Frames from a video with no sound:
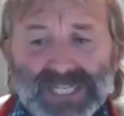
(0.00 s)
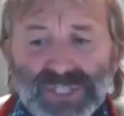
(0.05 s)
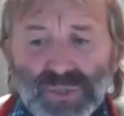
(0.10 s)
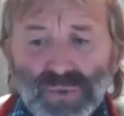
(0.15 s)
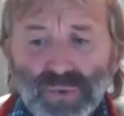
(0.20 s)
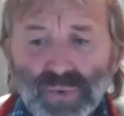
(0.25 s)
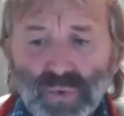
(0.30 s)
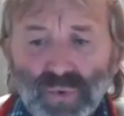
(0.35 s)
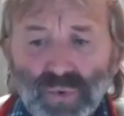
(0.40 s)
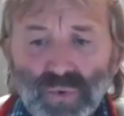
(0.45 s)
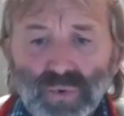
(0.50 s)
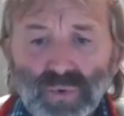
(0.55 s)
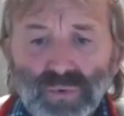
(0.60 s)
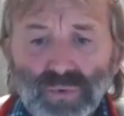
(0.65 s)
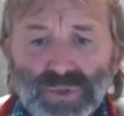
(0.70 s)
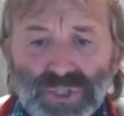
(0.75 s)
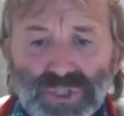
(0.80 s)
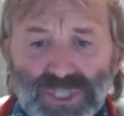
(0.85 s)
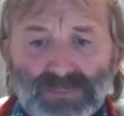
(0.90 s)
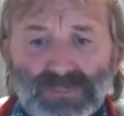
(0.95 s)
to all
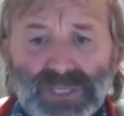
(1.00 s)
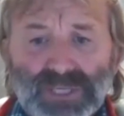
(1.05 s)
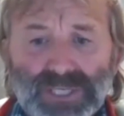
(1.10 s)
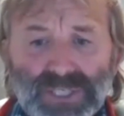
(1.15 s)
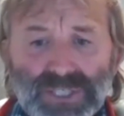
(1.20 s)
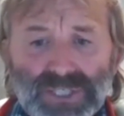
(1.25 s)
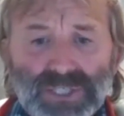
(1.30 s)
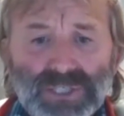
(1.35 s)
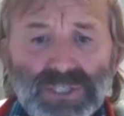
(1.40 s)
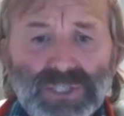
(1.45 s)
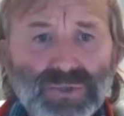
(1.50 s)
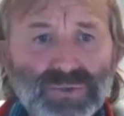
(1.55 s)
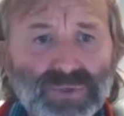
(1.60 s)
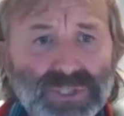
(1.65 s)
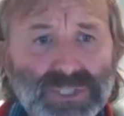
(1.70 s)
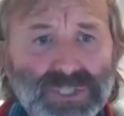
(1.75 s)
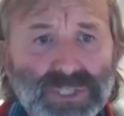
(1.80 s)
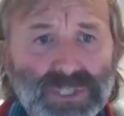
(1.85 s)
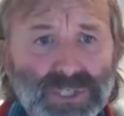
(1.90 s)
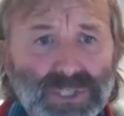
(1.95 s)
GP
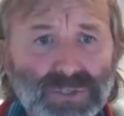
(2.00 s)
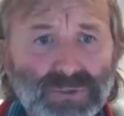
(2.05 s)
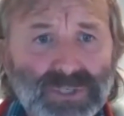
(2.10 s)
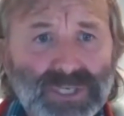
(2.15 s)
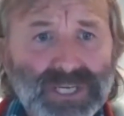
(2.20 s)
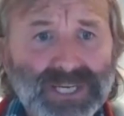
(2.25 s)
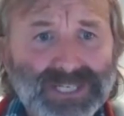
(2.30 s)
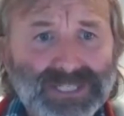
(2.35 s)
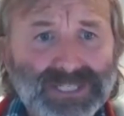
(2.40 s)
surgeries in the UK.